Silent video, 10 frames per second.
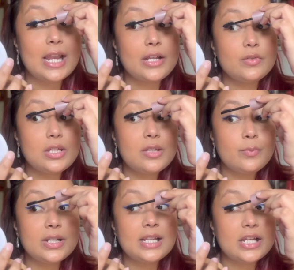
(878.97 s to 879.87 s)
like to
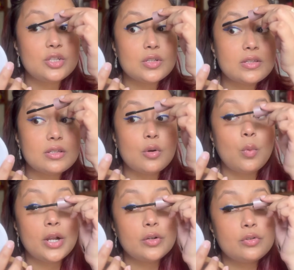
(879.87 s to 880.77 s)
keep it like just
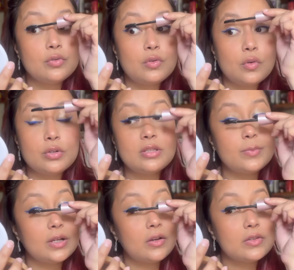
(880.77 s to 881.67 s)
one or two coats
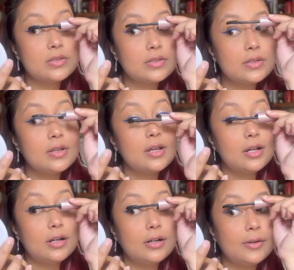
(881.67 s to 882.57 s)
because
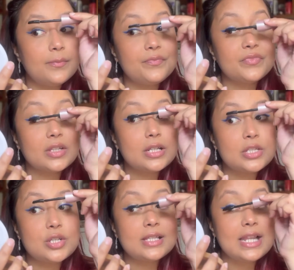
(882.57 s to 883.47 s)

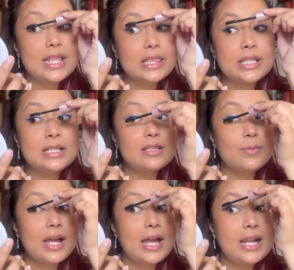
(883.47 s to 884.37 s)
it just lengthens
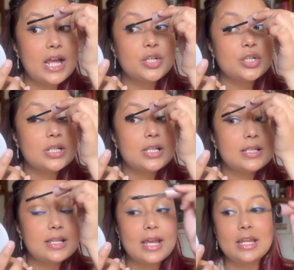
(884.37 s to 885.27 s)
my
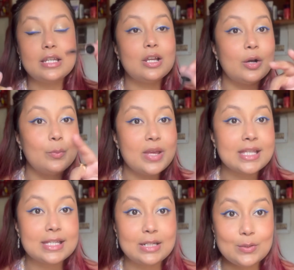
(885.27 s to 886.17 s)
eyelashes and
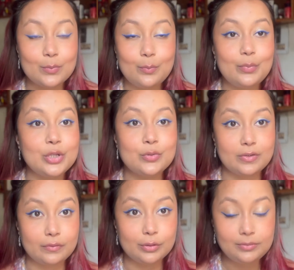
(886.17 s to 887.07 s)
makes it look
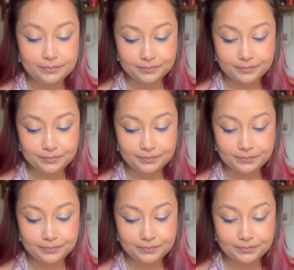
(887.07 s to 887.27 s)
beautiful.